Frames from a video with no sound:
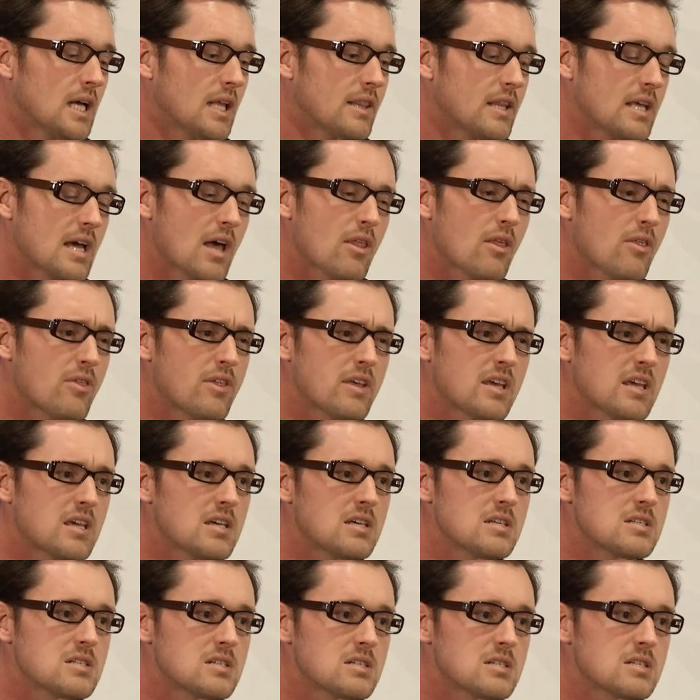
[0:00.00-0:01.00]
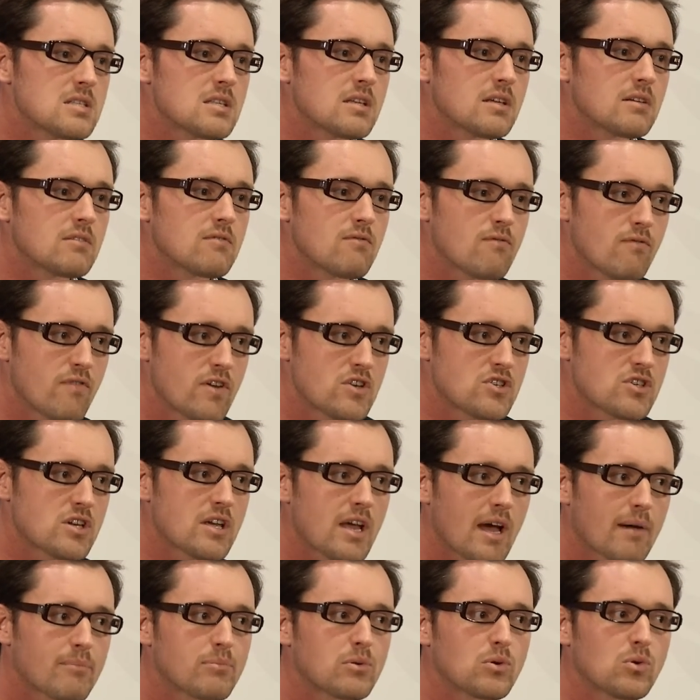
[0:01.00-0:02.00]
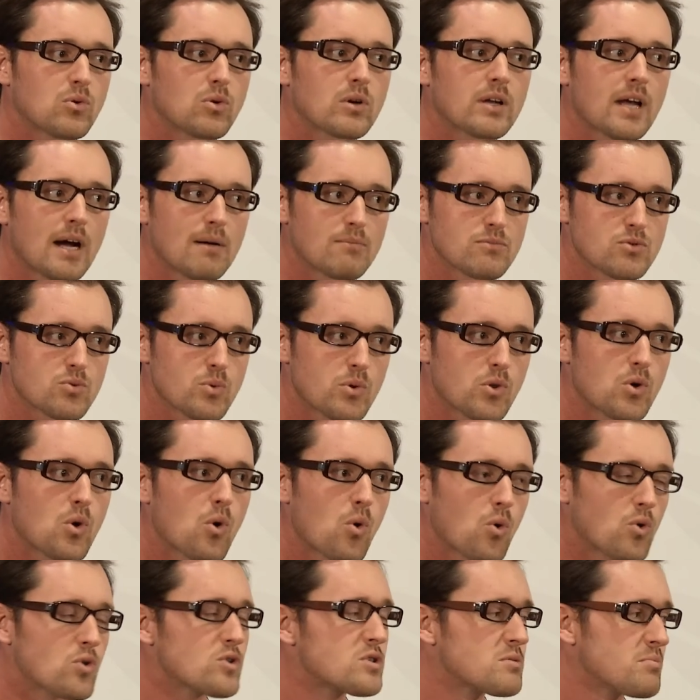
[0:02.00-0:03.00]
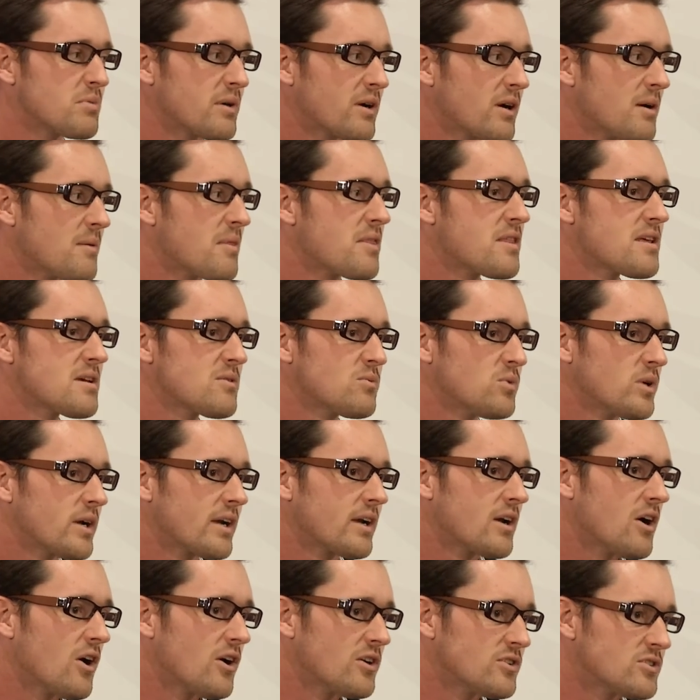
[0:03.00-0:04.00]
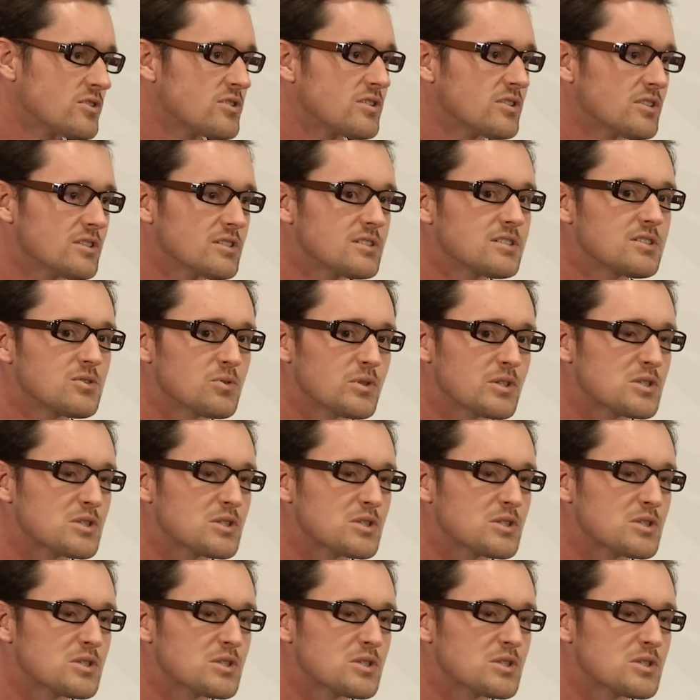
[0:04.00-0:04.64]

The other thing is is that venture capital comes with hooks, but I think we're going to, to